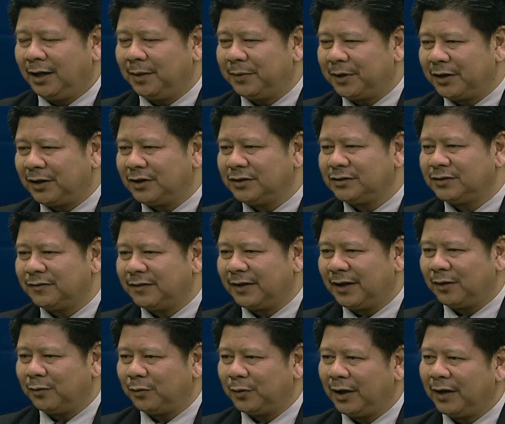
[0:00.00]
and because of
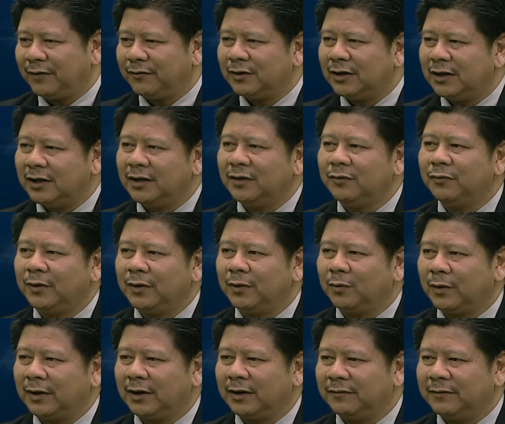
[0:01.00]
that, we have to live
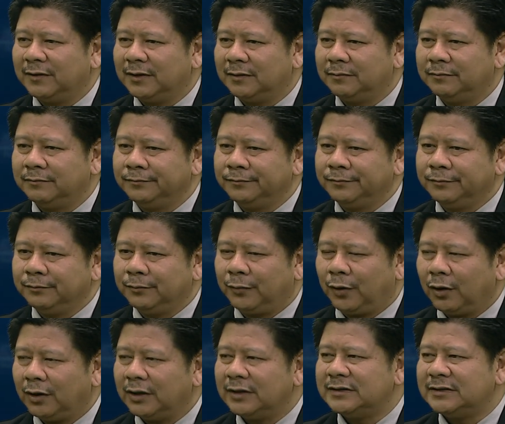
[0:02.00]
with whatever
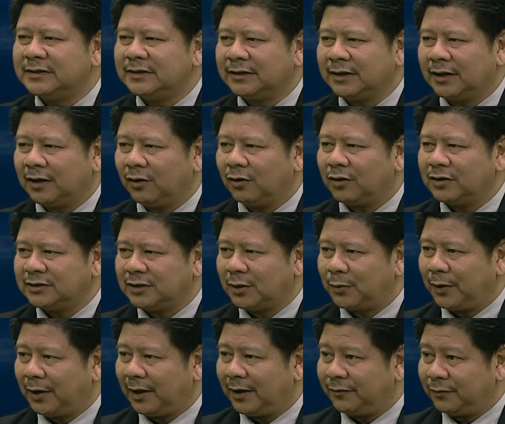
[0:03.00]
policies and laws
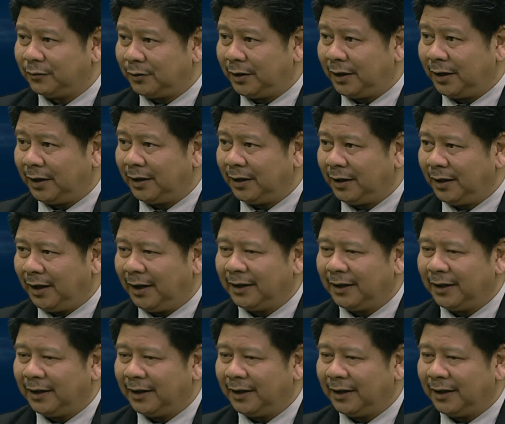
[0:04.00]
that we have today,